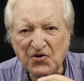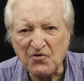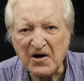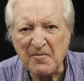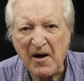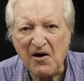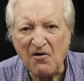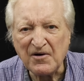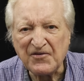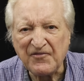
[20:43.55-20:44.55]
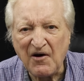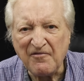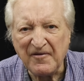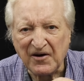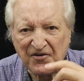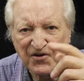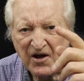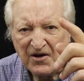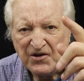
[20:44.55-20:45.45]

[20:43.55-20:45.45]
talking about honest flow figures,